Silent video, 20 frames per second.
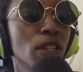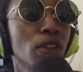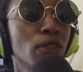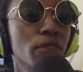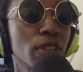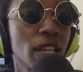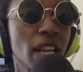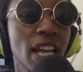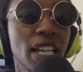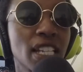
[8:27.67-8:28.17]
of
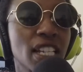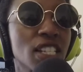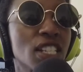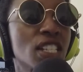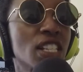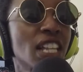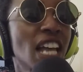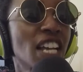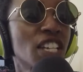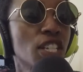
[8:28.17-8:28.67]
the night and
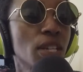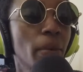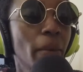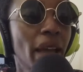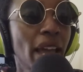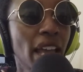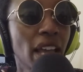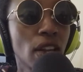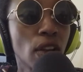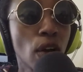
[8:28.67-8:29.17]
slashing
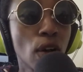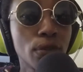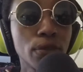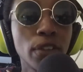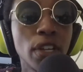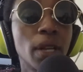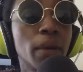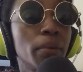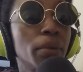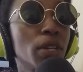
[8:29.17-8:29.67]
my head off
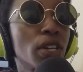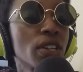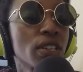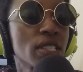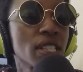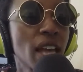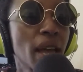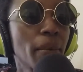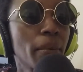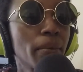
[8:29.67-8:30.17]

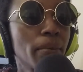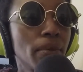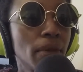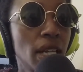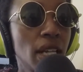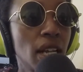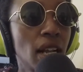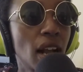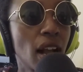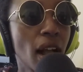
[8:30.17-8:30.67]
because I'm
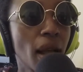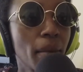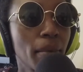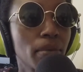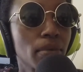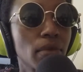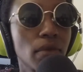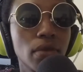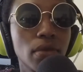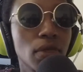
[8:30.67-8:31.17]

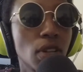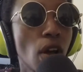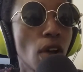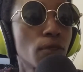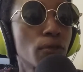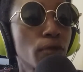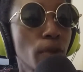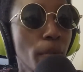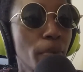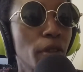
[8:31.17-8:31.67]

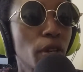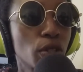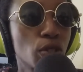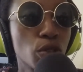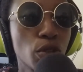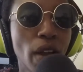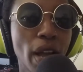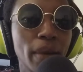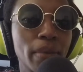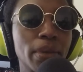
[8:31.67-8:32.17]
not from their
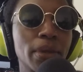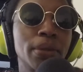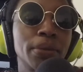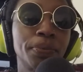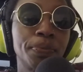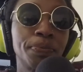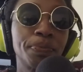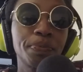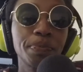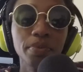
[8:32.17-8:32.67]
tribe.
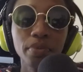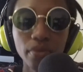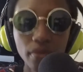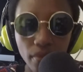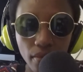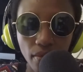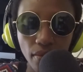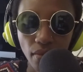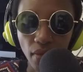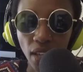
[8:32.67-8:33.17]

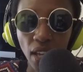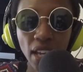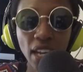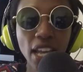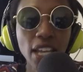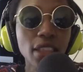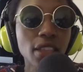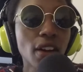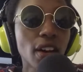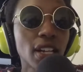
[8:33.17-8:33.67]
And
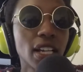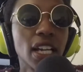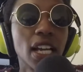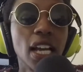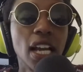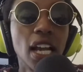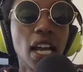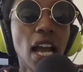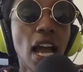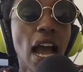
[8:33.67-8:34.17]
I thought,
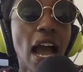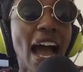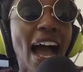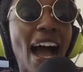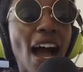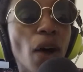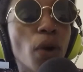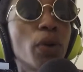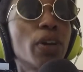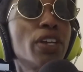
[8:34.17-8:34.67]

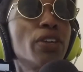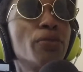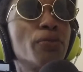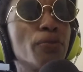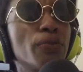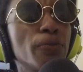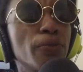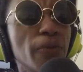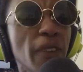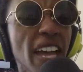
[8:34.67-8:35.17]
how
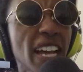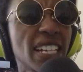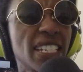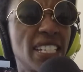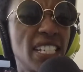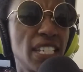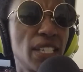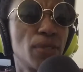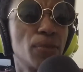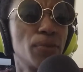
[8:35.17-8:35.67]

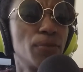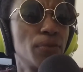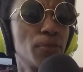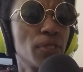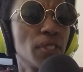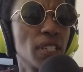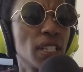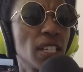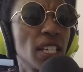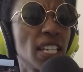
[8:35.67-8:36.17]
effective
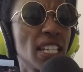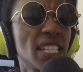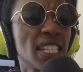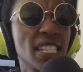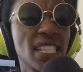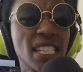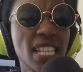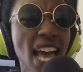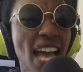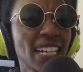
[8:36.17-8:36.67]

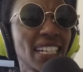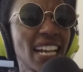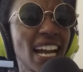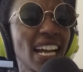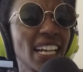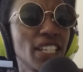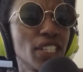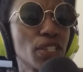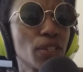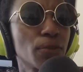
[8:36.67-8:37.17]
is that
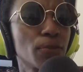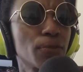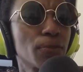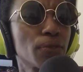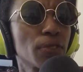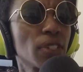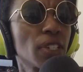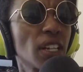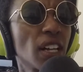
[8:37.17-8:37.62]
kind of